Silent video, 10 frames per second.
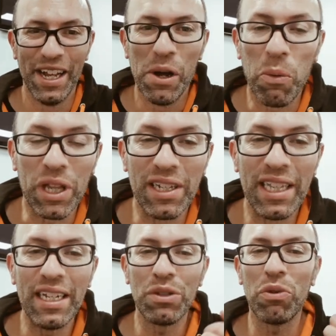Well,
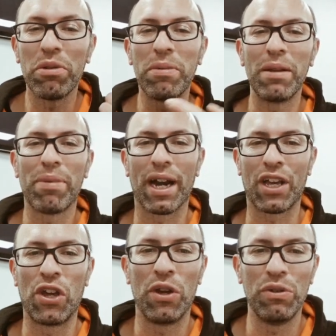these are what we mean by
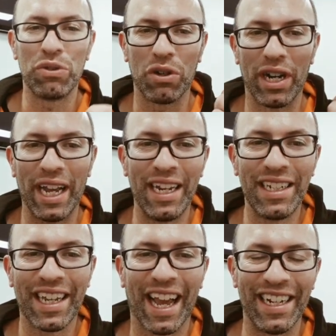cues or
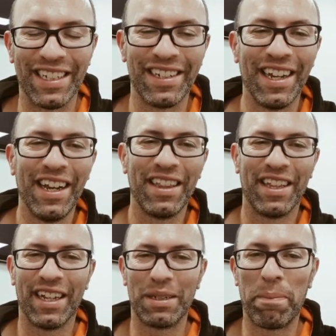indicators that
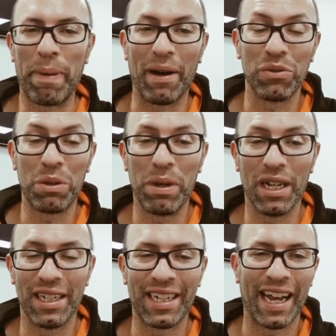there's about to be an
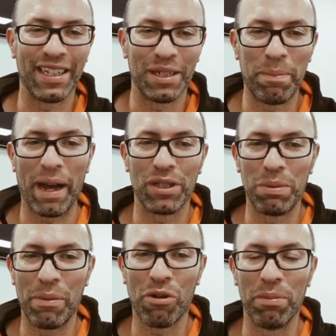attack, there's about to be
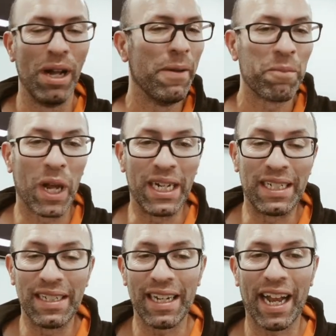a problem, and it's
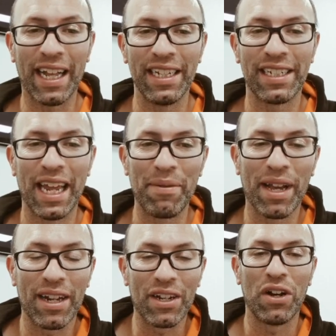exactly the same
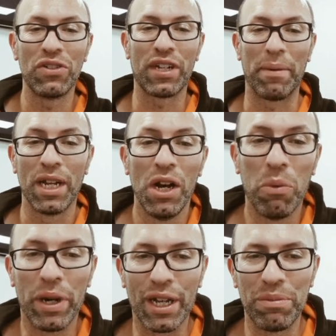kind of concept
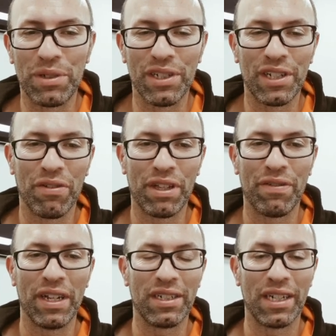when it comes to
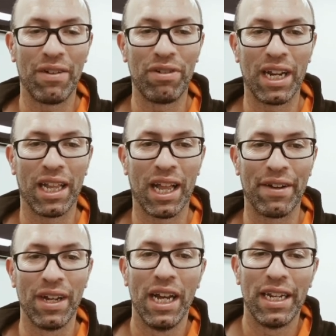self-defense in everyday
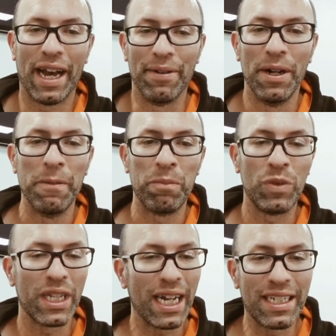life. Now,
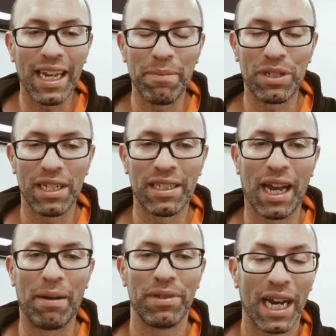99% of the
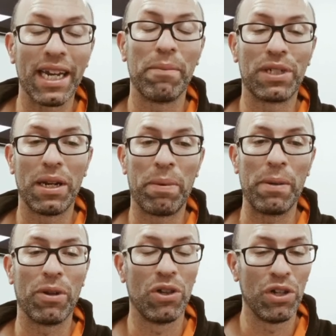time, 99% of
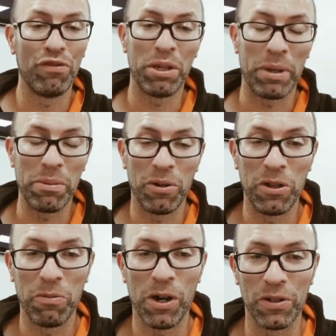people are lovely people in the
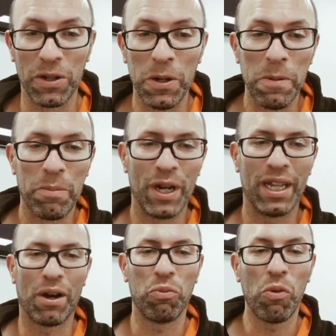world, but in
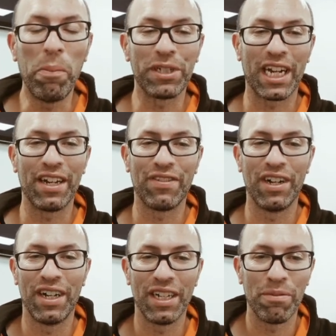that 1%
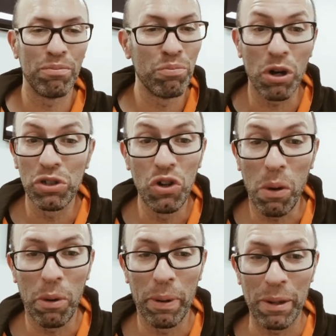of most
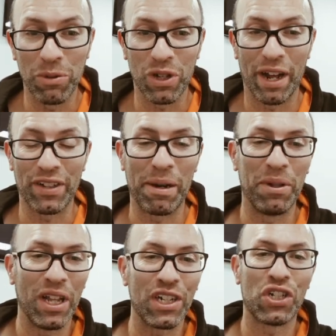normal people's lifetime,
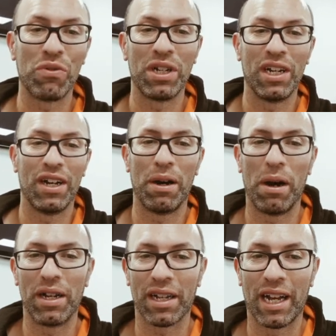unless you're in
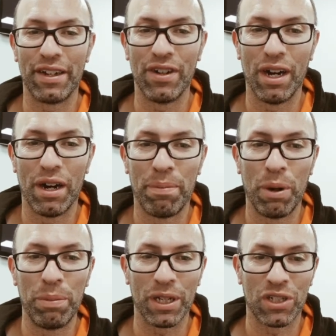a kind of a
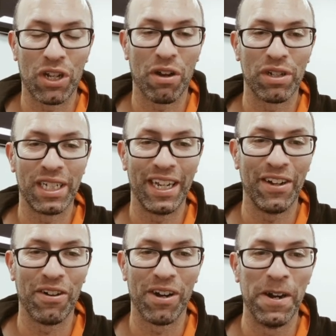public security
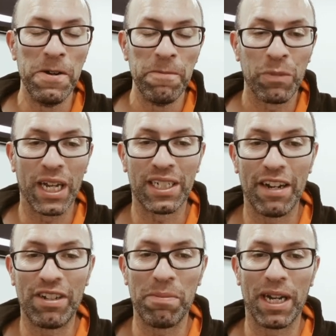or a
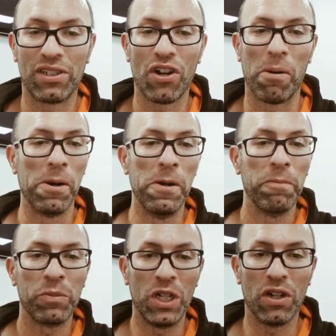safety-based job,
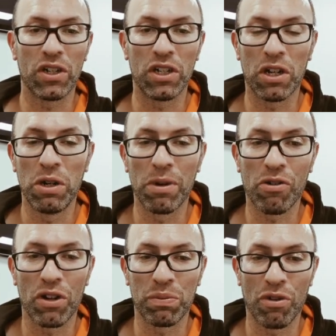you're not going to come
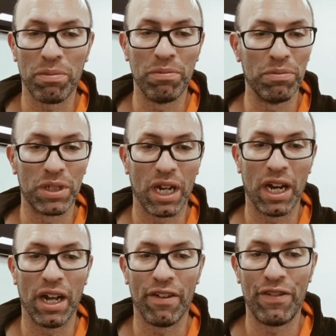across problems,
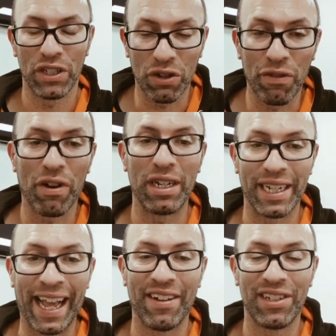physical threats,
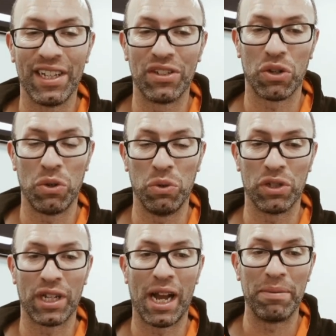encounter this all the
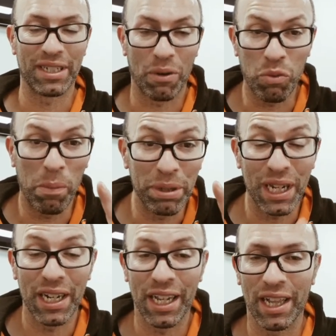time. It's that 1%
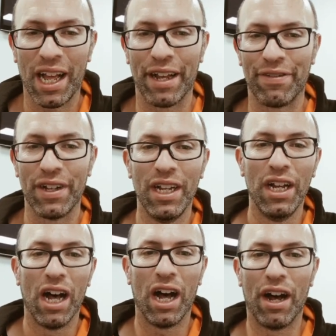of your life.
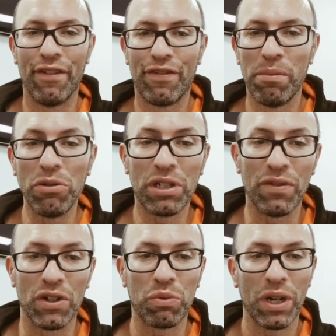And for most of
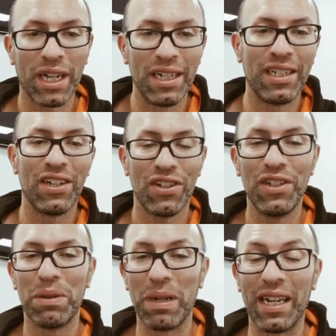us, we're conditioned
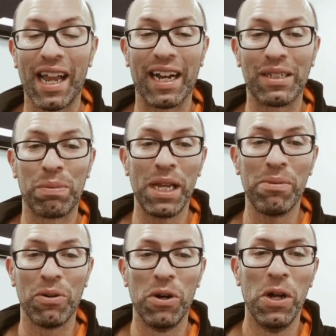to be nice
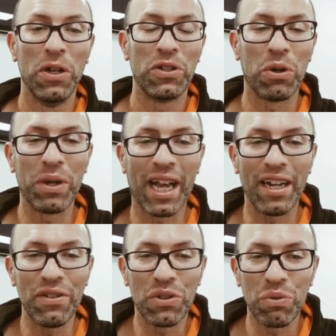people. So we kind
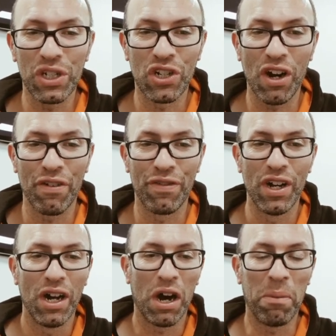of switch
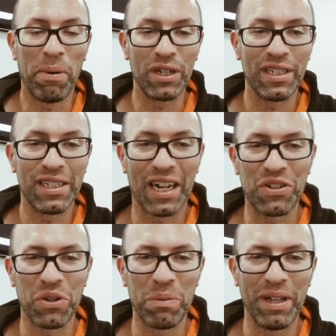off our body's
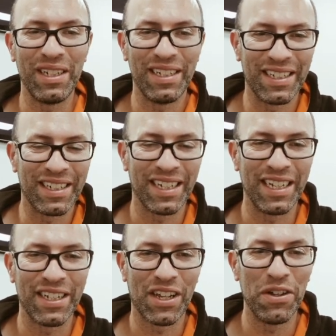natural abilities to see
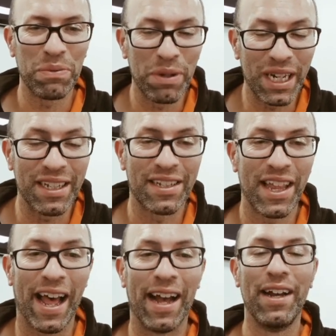these cues, but
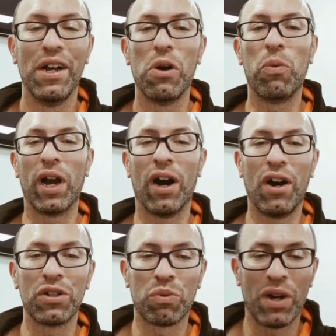there. We're
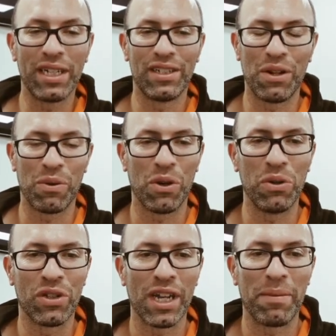hardwired to do it all the
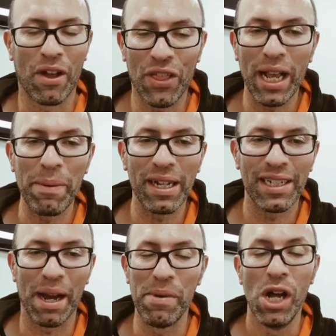time. Now, think about a
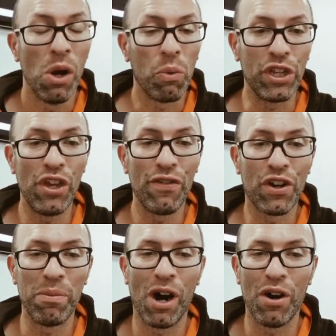time when you've
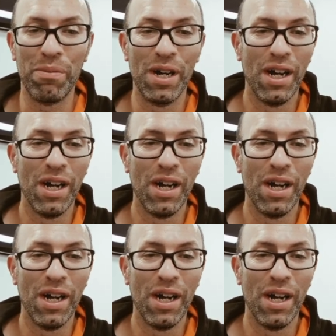come home.